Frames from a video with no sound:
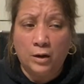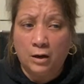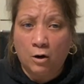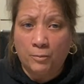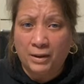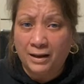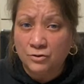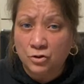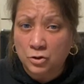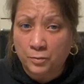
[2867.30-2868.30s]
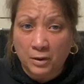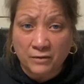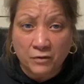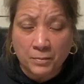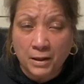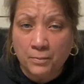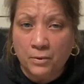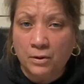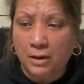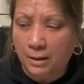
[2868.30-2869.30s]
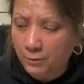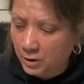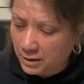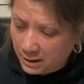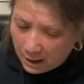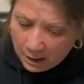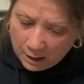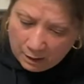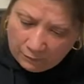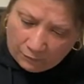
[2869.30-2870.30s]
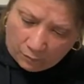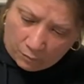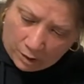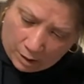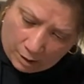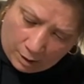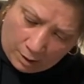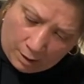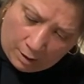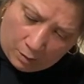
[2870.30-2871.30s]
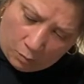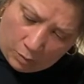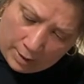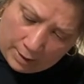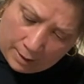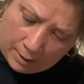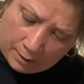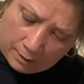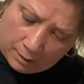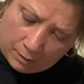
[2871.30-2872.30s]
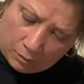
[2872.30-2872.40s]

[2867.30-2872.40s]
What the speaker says: our plans are to pray for people. I'm going to see if we can.